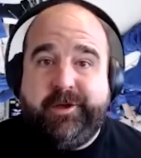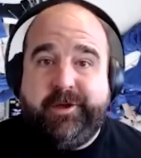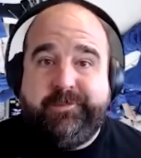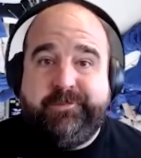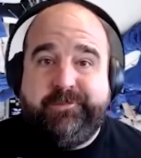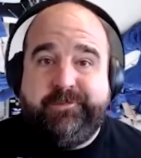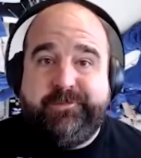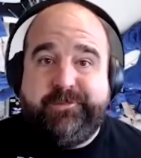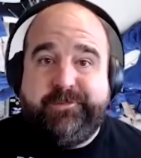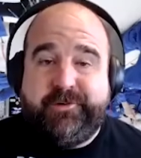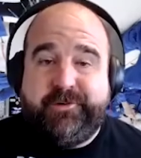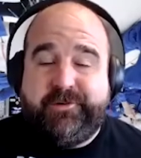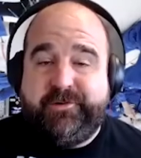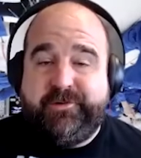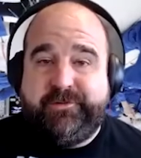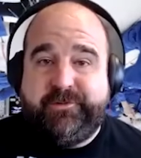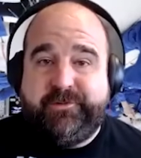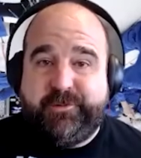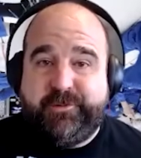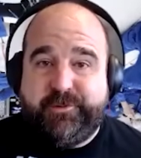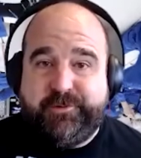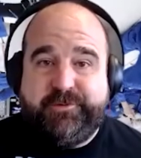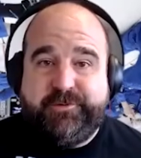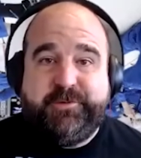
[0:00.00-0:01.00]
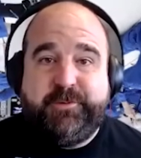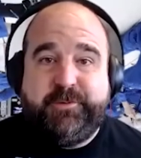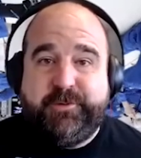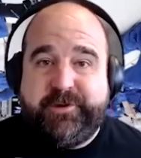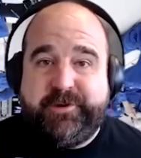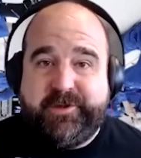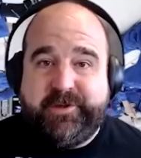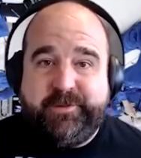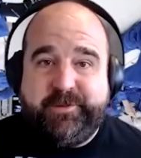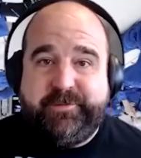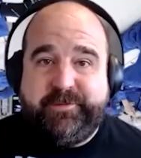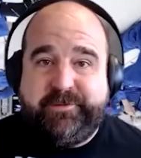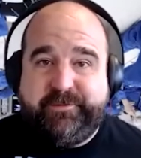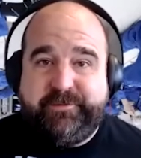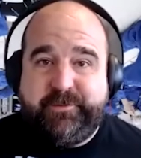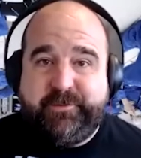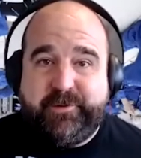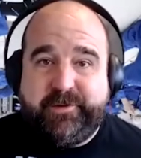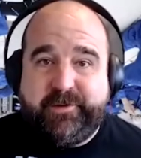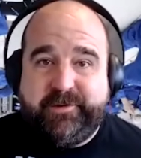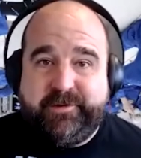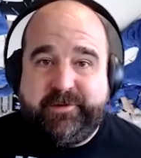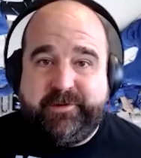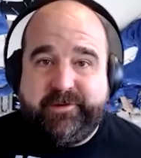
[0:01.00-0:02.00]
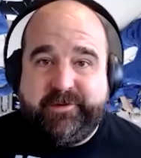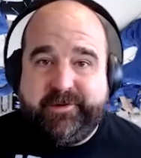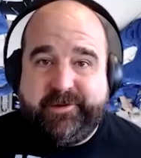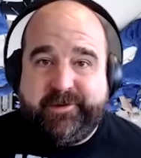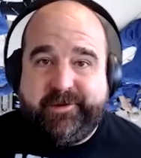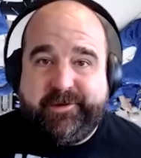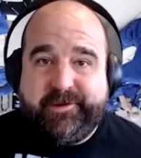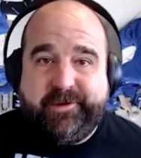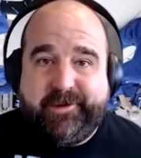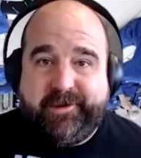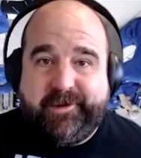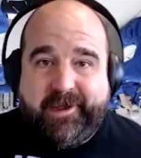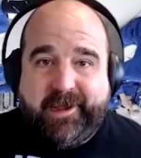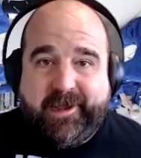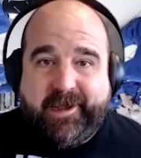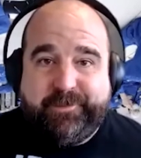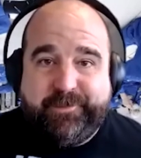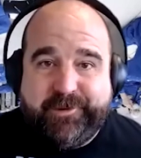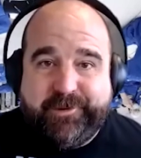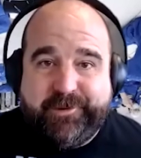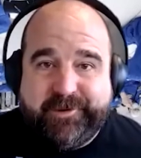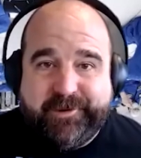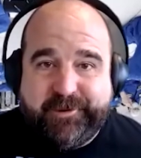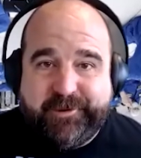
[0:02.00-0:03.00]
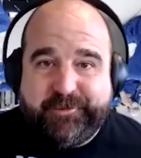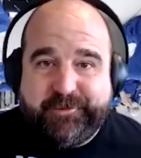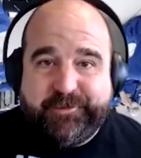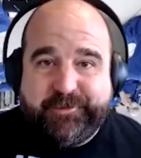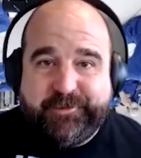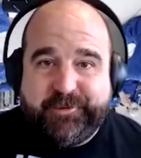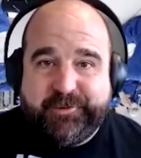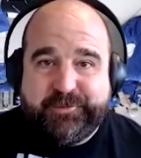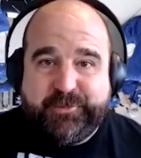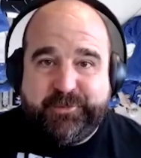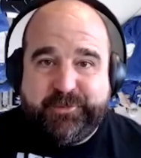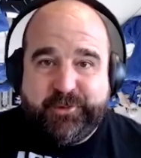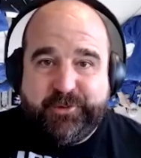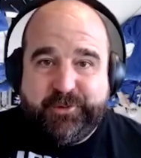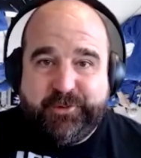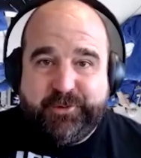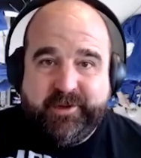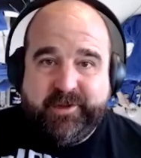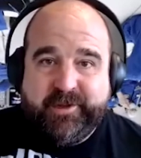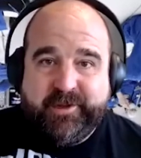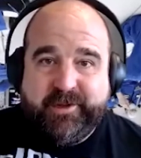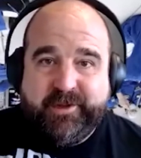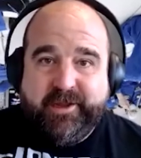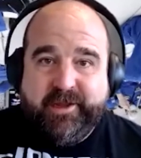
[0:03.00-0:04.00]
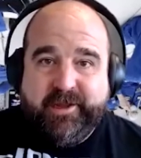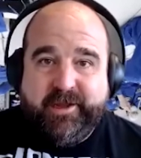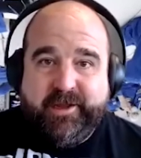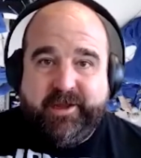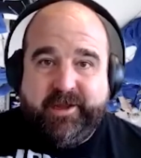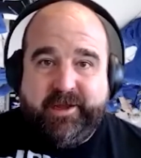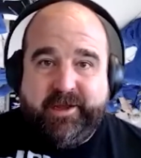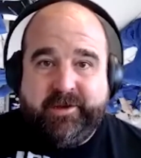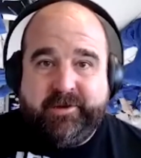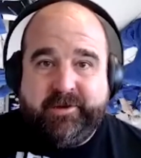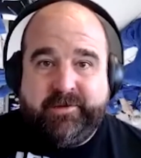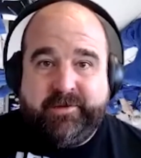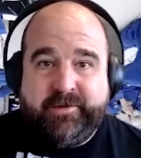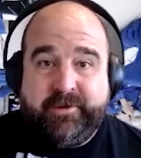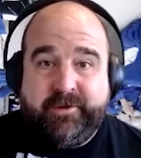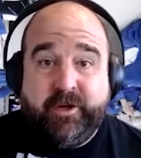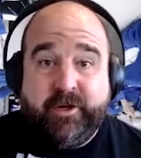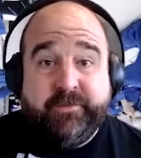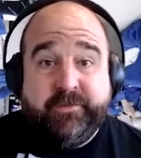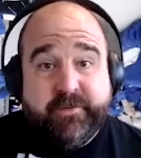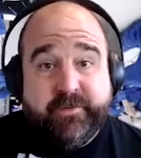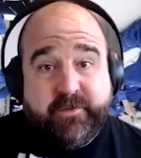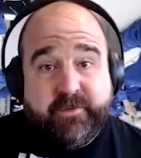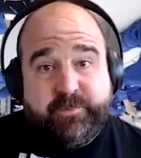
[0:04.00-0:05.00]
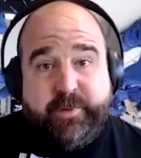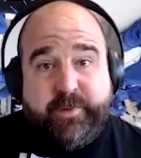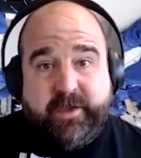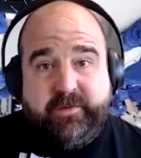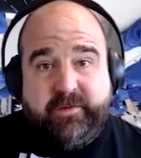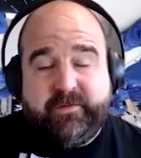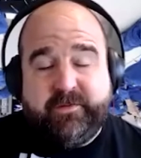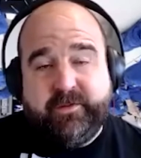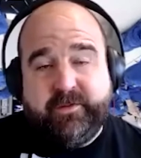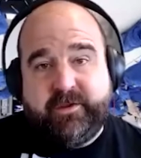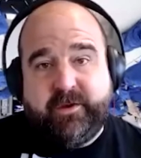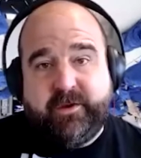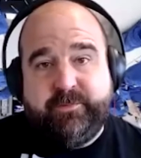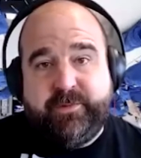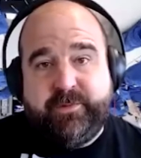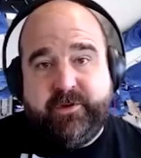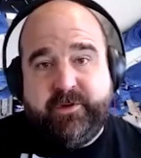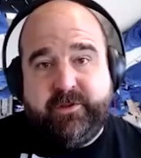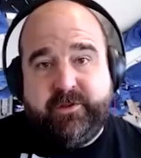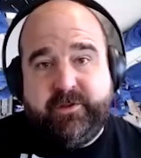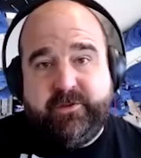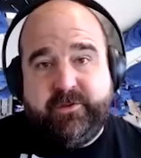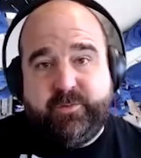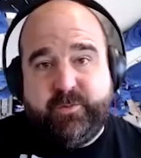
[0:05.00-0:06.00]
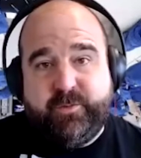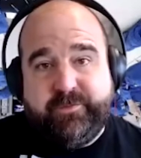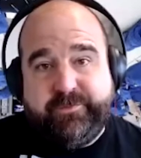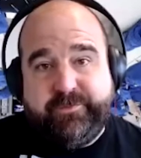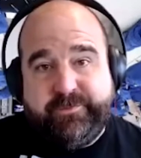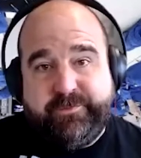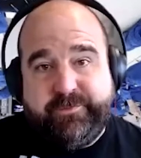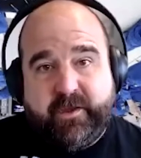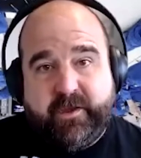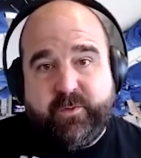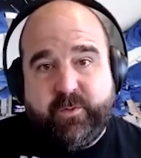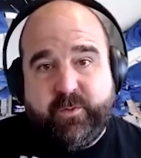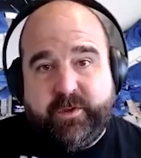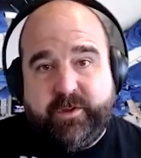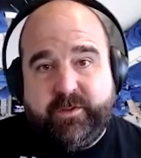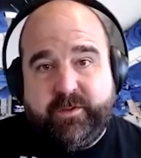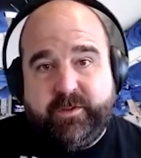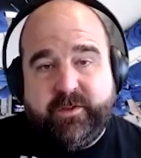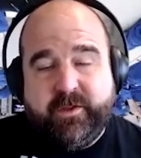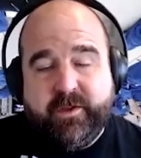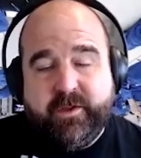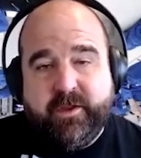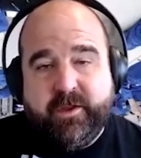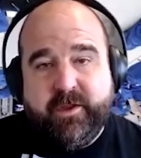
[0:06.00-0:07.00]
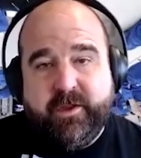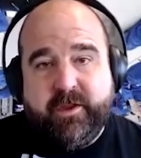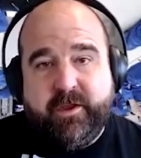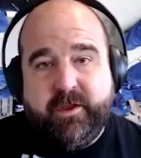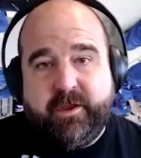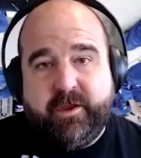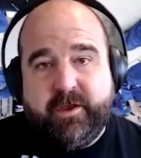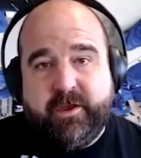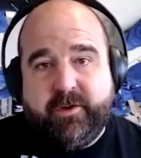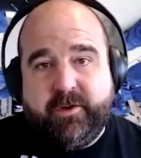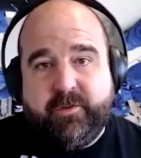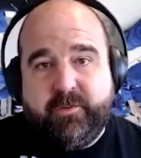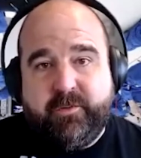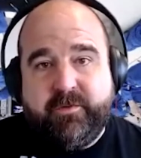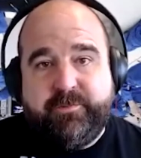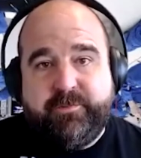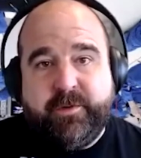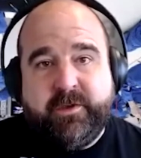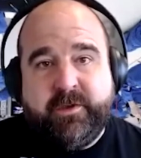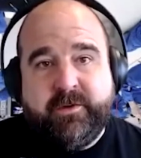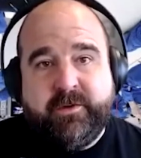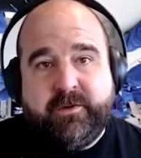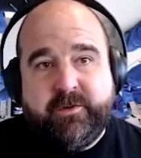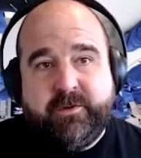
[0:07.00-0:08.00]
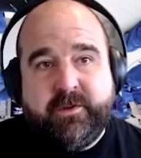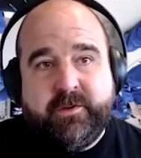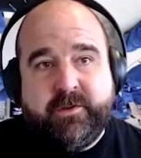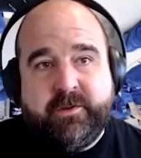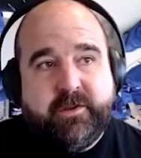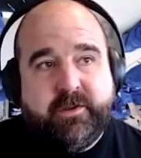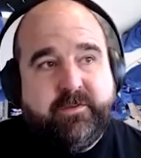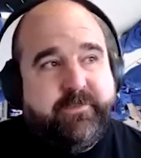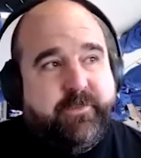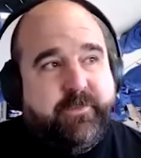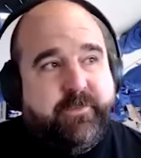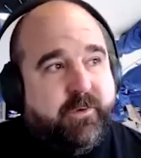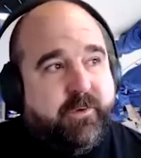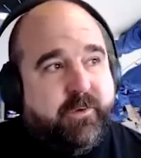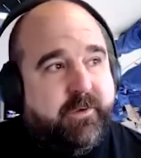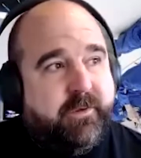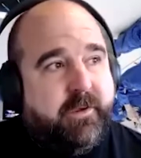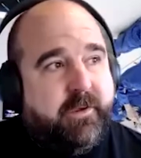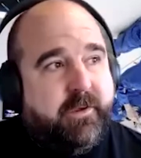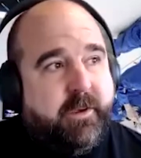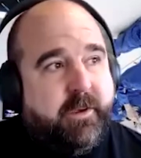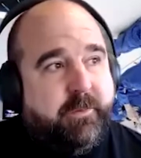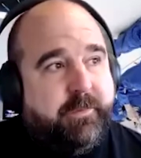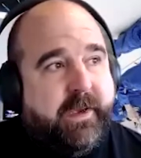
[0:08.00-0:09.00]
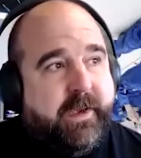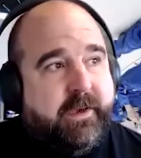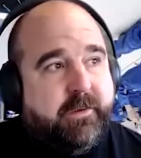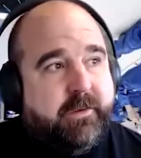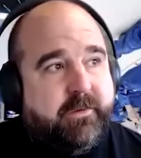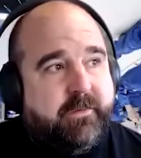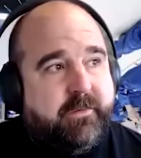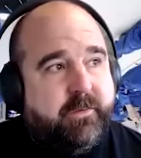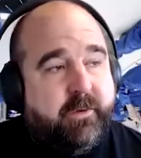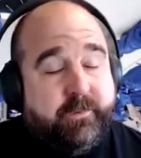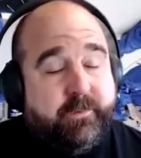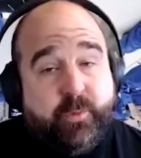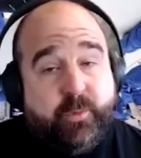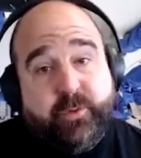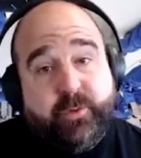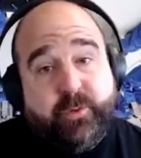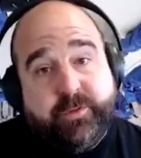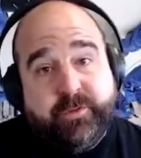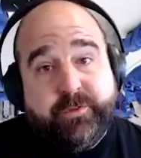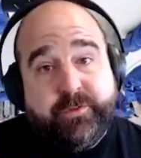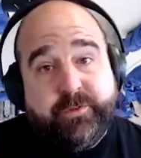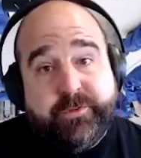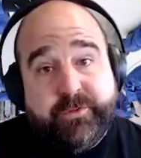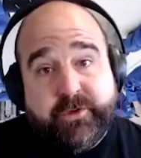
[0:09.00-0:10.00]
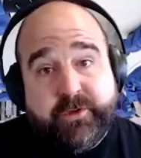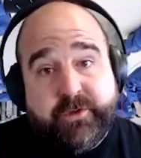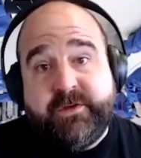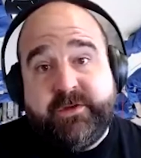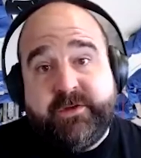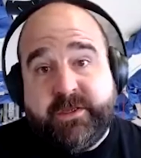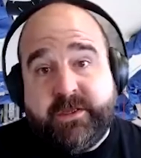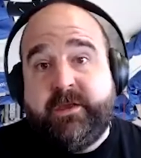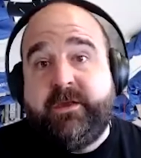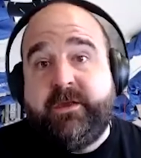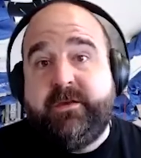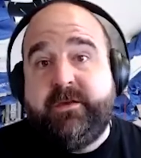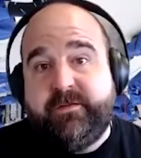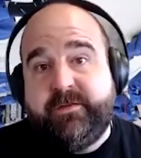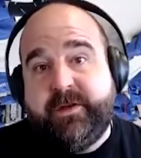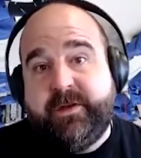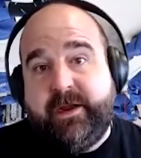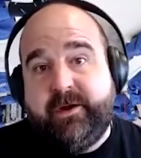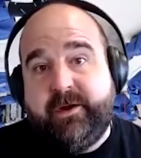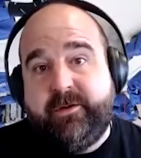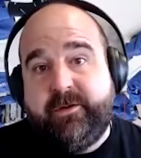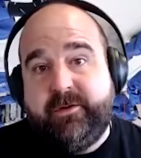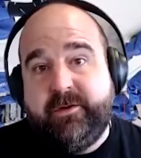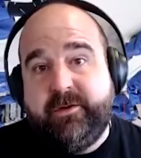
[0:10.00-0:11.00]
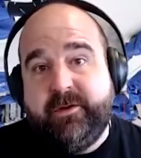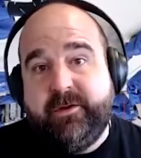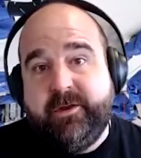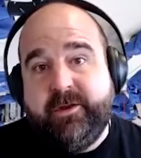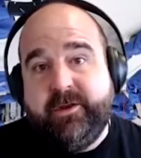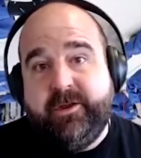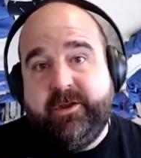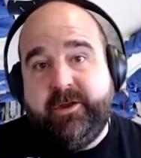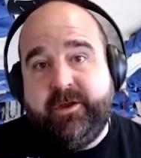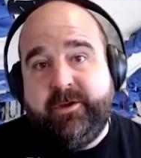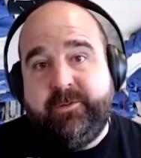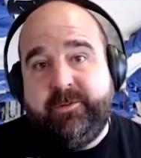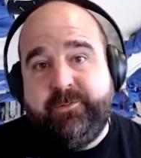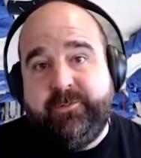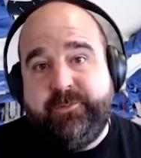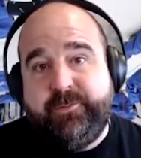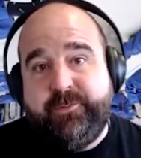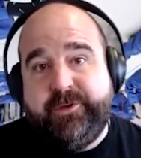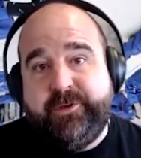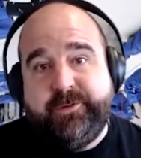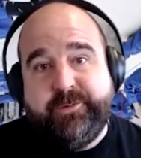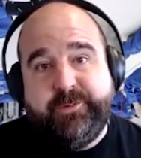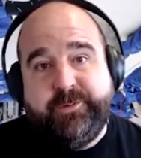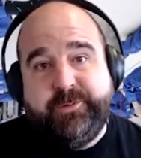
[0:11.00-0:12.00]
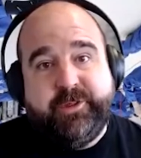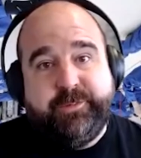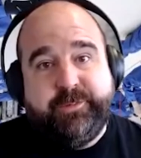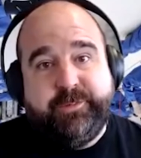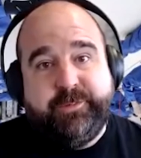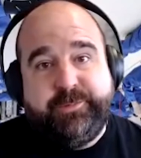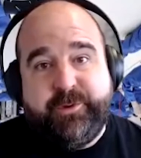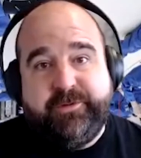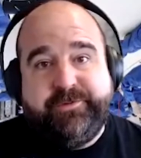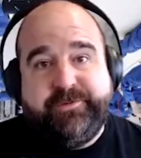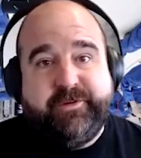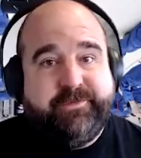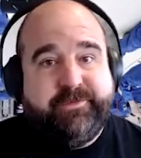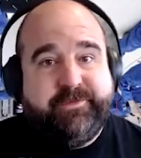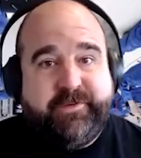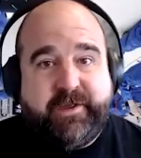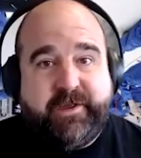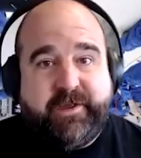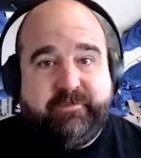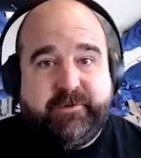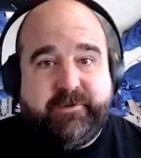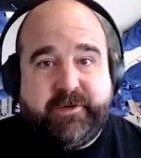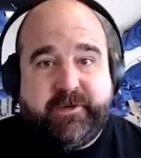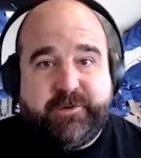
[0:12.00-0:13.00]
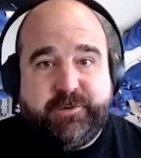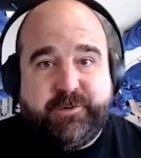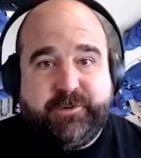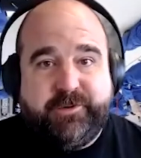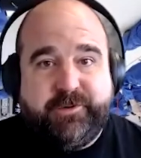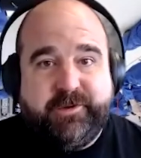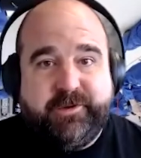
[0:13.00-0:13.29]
because of course we want to keep everyone happy and healthy on board. And Nova Space, the company that we fly with, we've been doing this for about or more than 30 years now. With a perfect flight record.